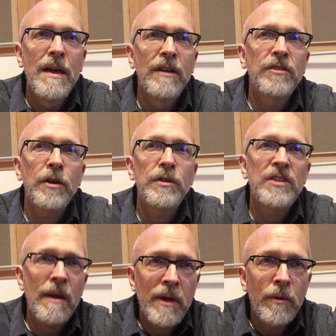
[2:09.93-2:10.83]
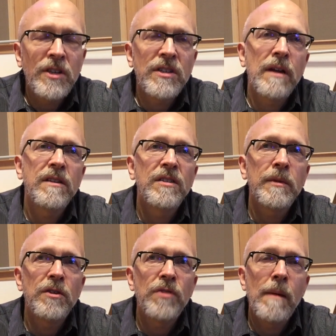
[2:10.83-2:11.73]
So Sammy reached out to some of
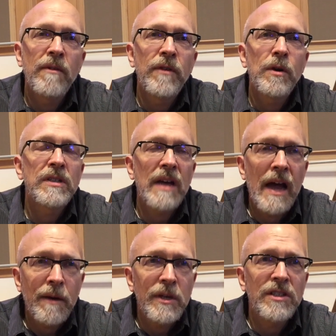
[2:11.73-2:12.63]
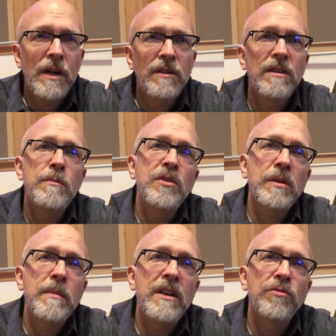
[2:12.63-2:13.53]
the drama folks. I reached out to the
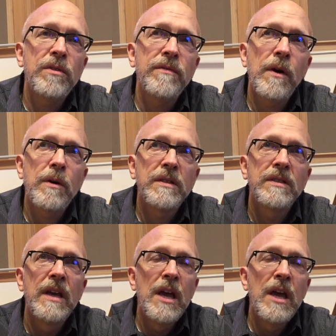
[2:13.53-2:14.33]
music ministry folks.